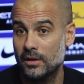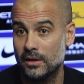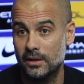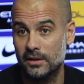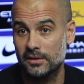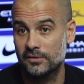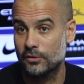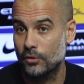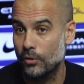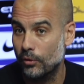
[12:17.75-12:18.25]

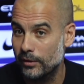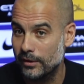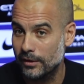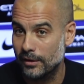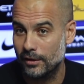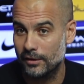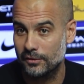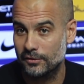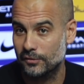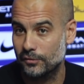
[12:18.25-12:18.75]
in scoring a
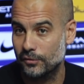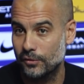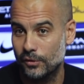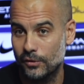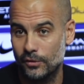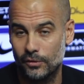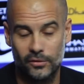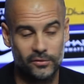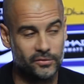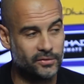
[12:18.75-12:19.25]
lot of
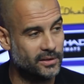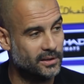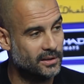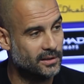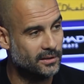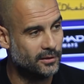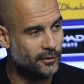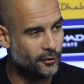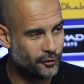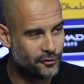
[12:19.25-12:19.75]
goals,
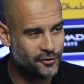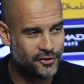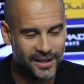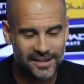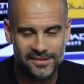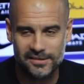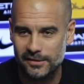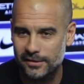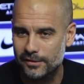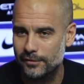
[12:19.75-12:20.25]
and not
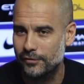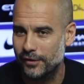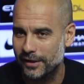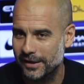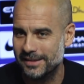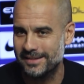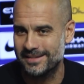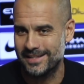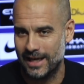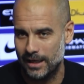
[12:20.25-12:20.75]
just in the
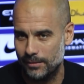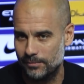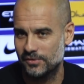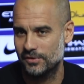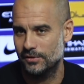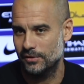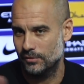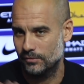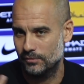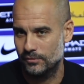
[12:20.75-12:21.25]
Fergie times,
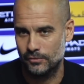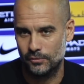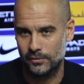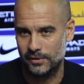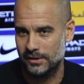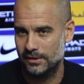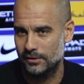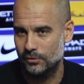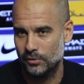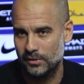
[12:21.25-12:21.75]
you know,
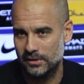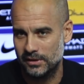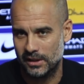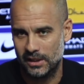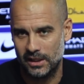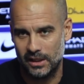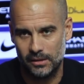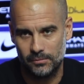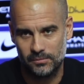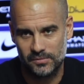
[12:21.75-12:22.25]
during the
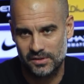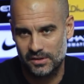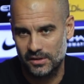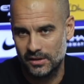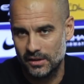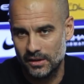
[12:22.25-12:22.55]
games.